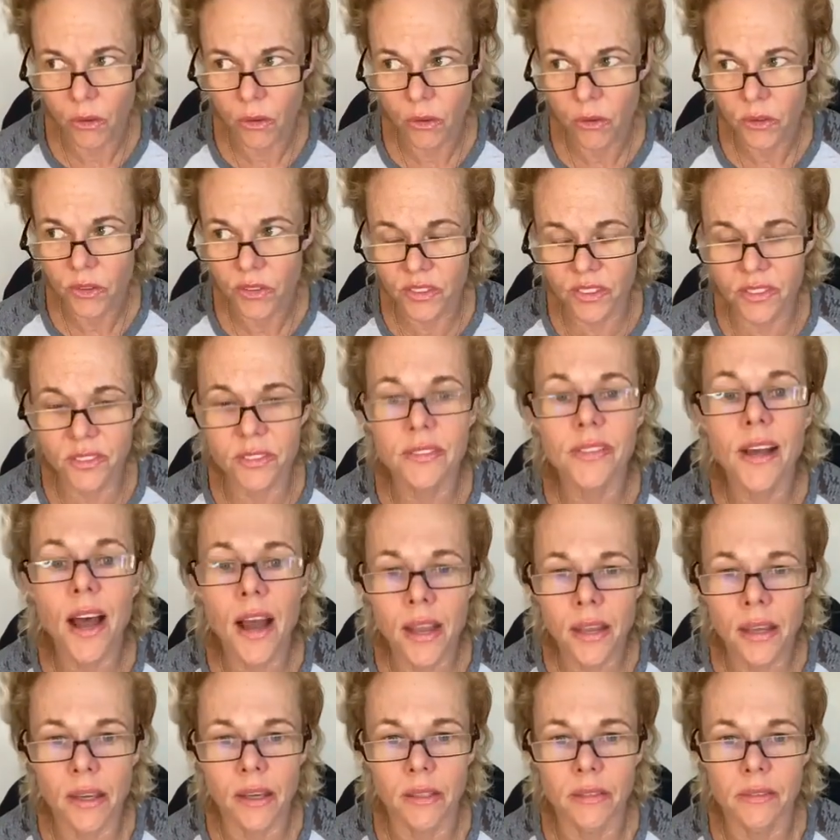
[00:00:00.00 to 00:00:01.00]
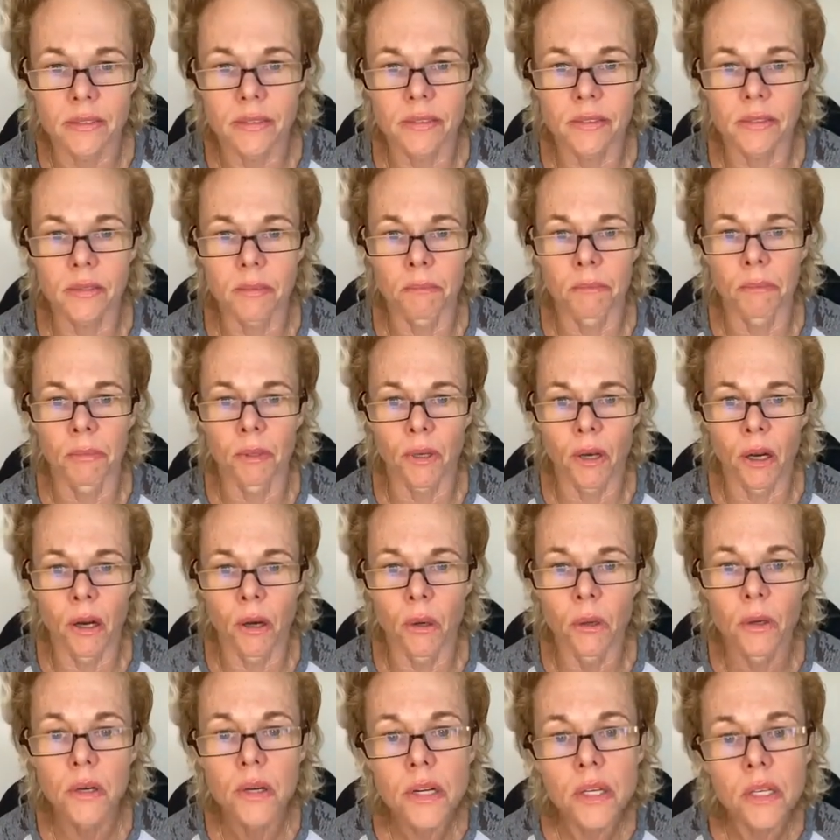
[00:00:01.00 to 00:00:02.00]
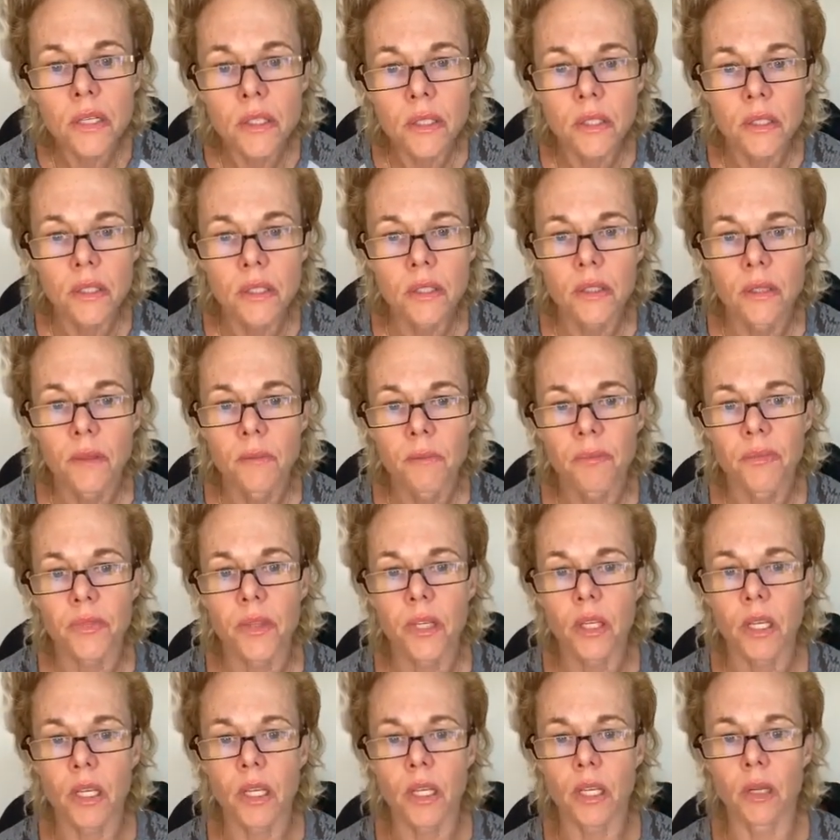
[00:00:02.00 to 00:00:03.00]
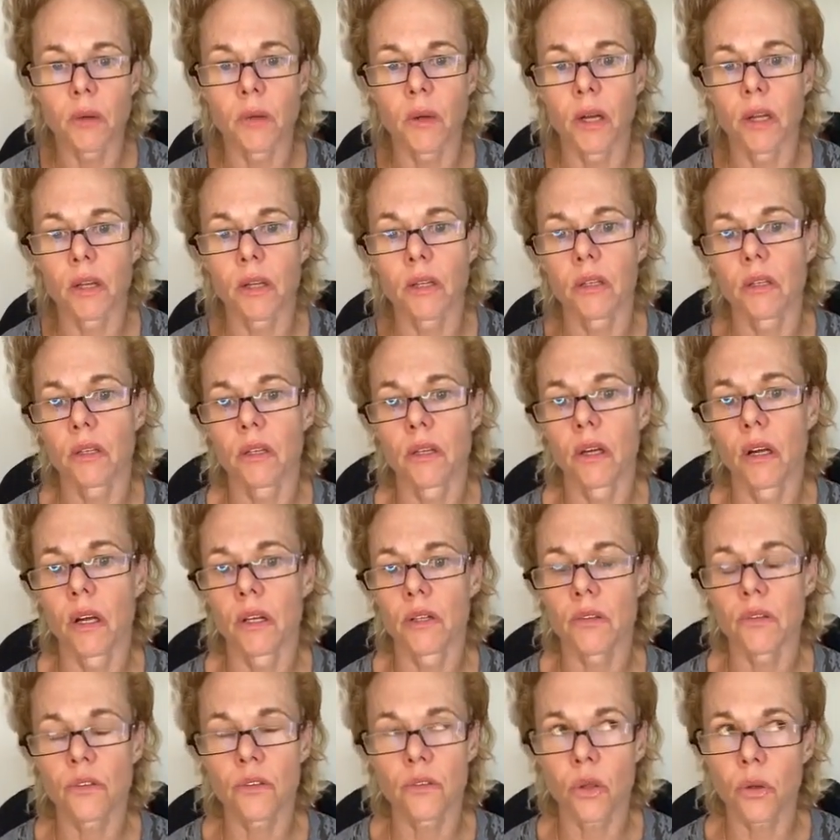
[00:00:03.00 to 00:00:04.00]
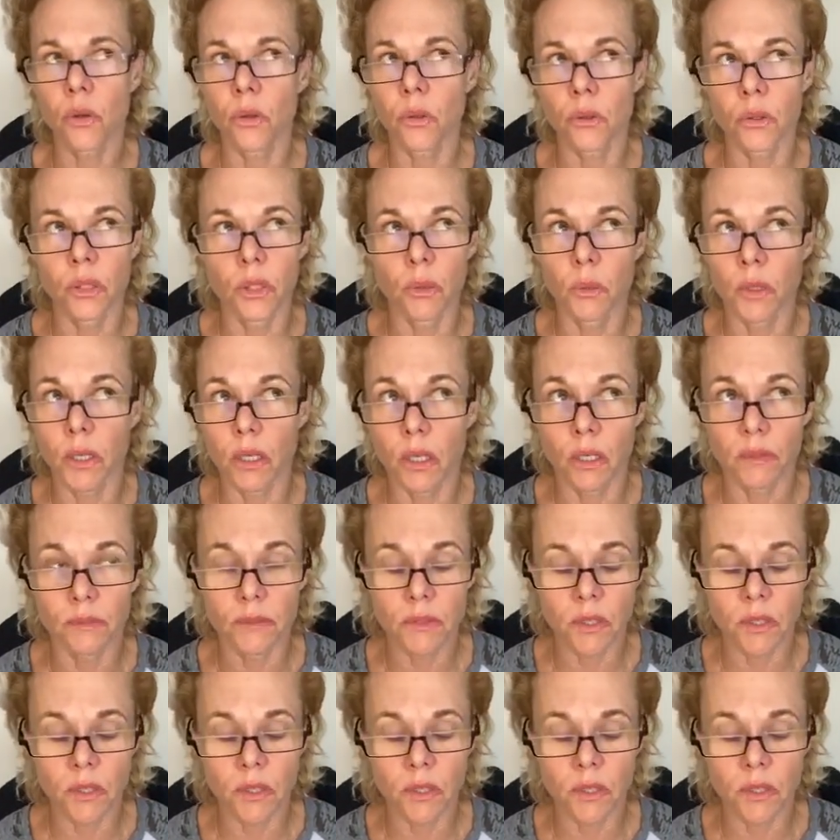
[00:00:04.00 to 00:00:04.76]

Science, bro. Anyway, I just totally went off